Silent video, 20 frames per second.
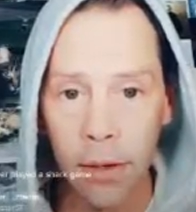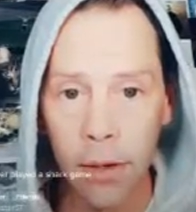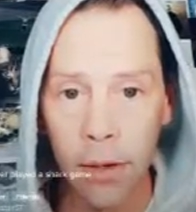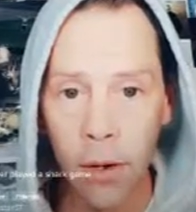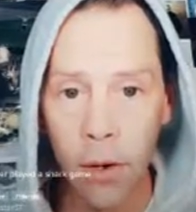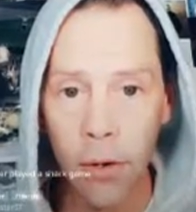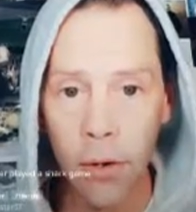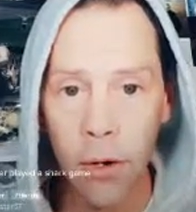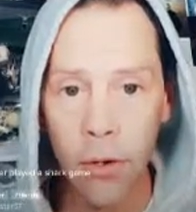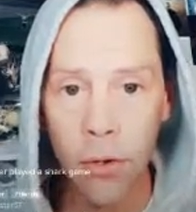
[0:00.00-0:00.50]

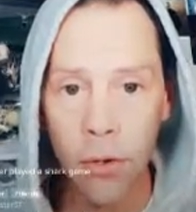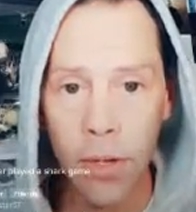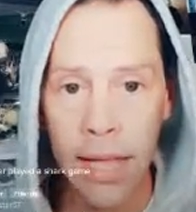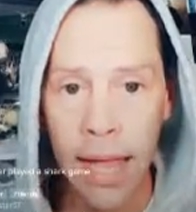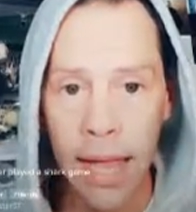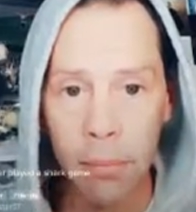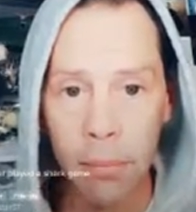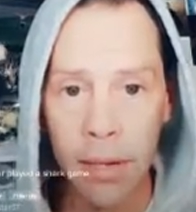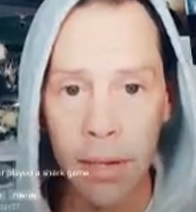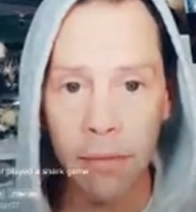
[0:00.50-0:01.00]
Oh no, you
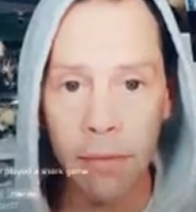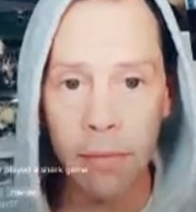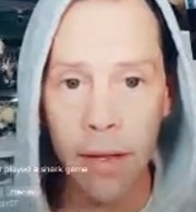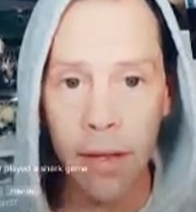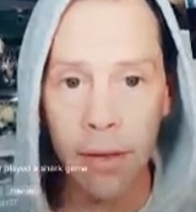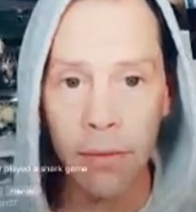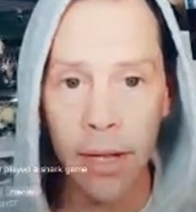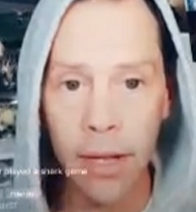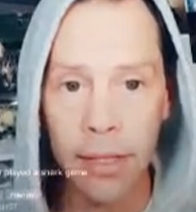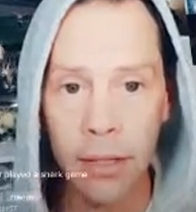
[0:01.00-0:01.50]
can play
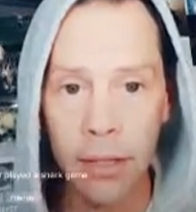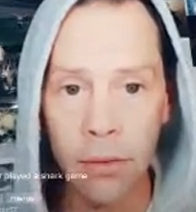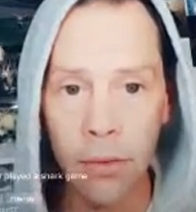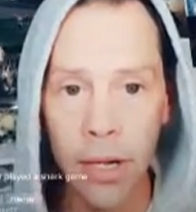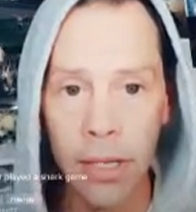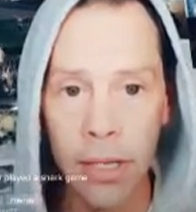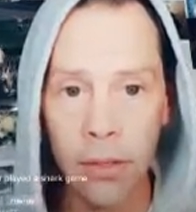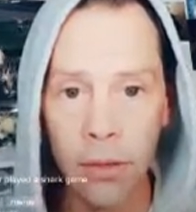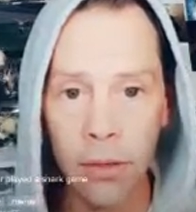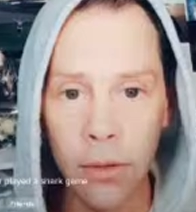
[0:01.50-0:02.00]
Five Nights at
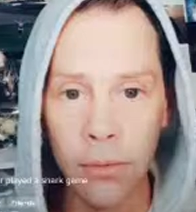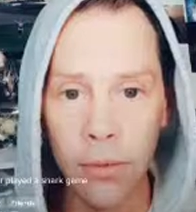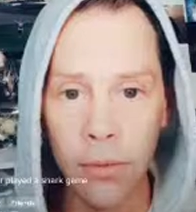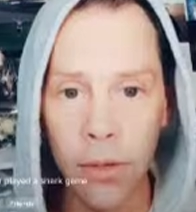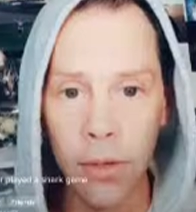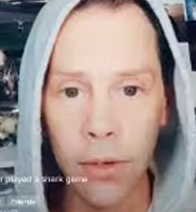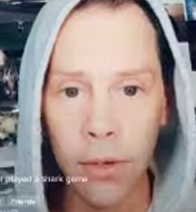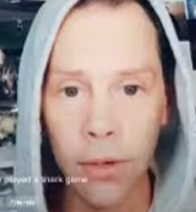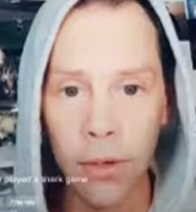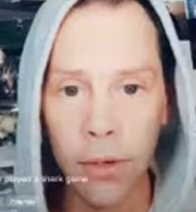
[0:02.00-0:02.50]
Freddy's on your
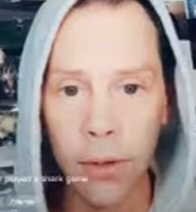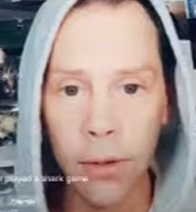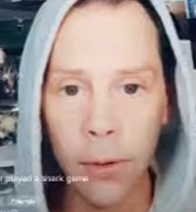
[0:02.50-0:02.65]
phone.